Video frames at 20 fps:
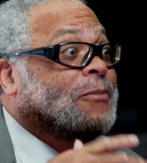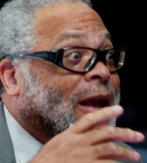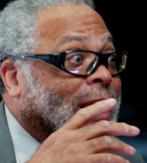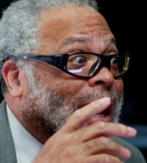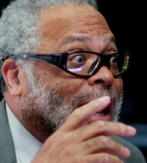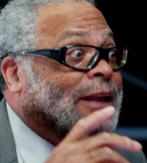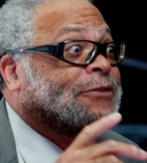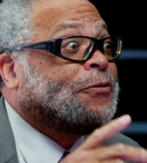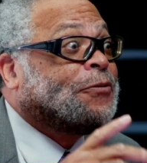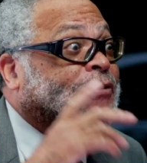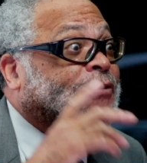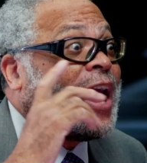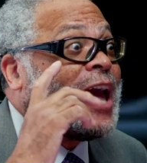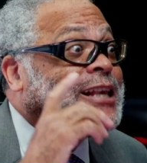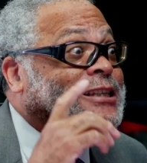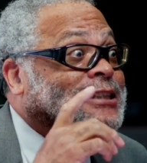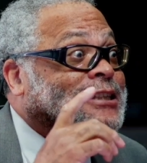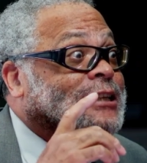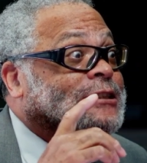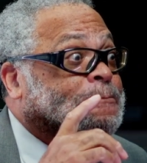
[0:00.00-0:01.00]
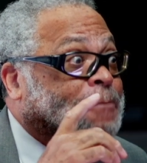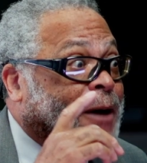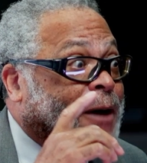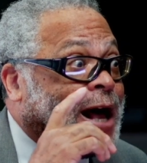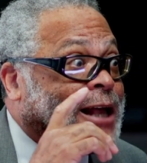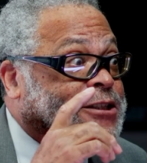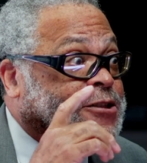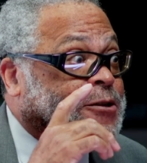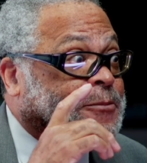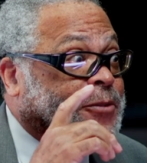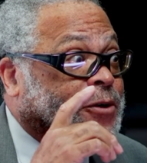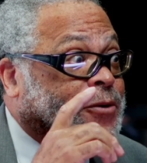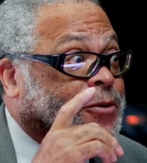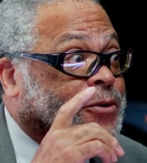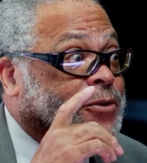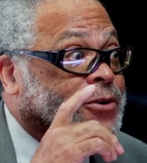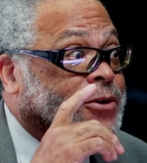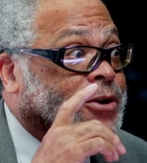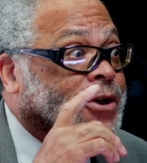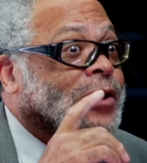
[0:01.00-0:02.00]
as fast as possible.
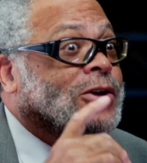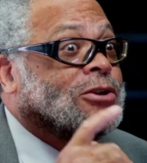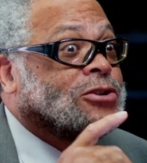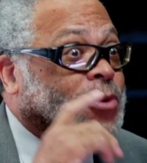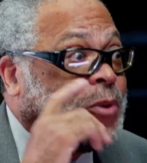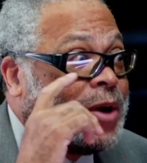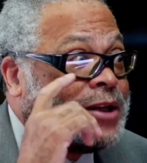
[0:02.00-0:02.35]
so